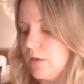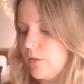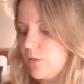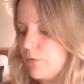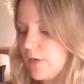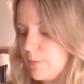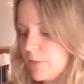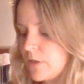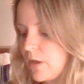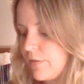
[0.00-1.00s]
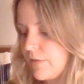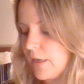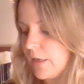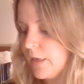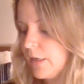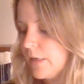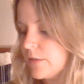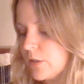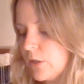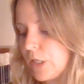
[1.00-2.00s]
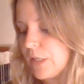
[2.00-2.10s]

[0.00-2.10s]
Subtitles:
The really bizarre thing is to look at